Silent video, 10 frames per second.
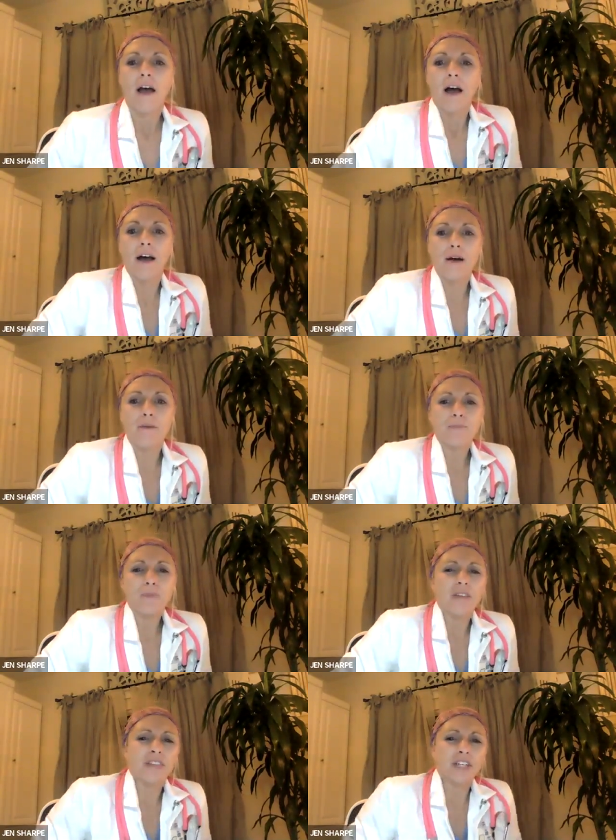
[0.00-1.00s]
Um,
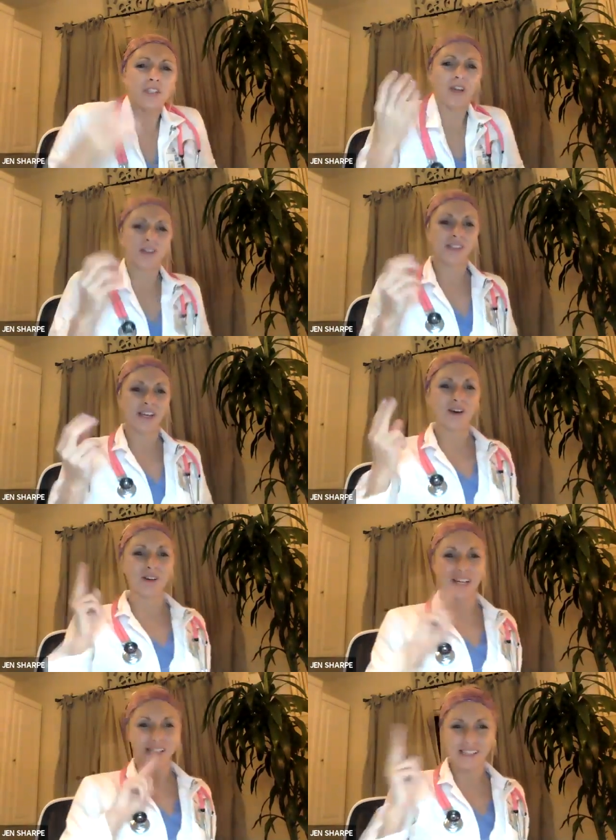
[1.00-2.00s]
there's also,
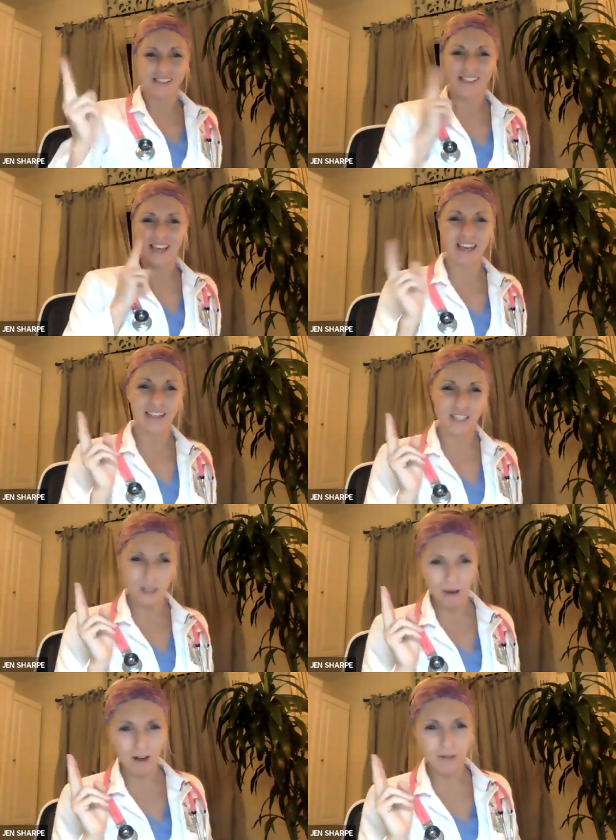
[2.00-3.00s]
because there's the hand to
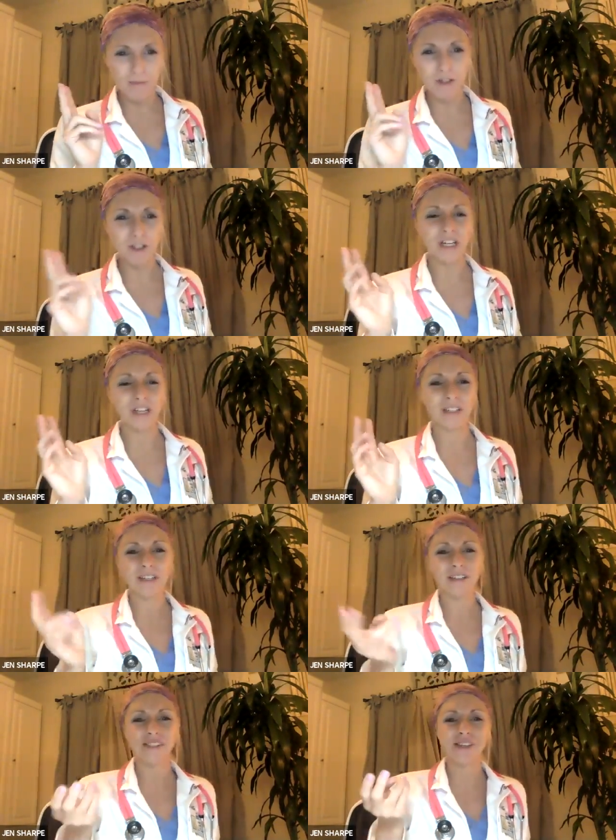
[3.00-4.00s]
mouth motion.
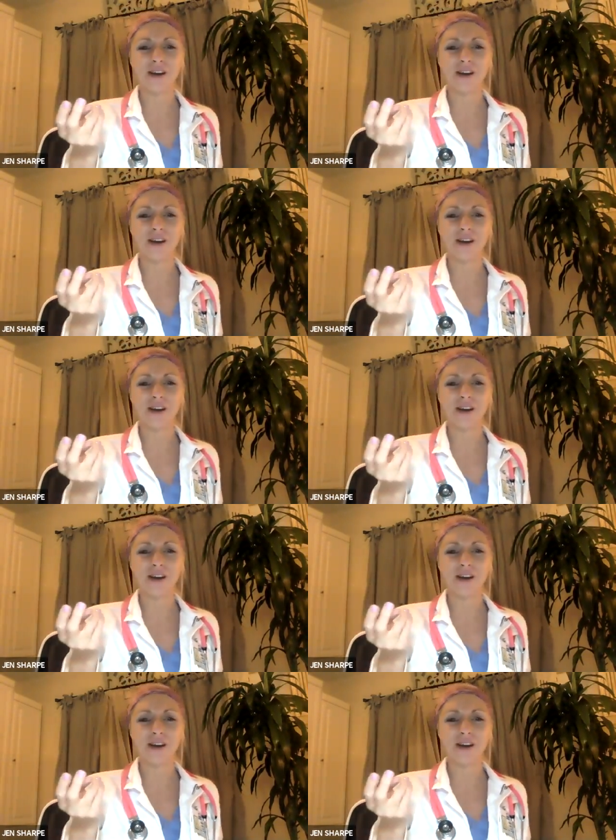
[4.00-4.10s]
So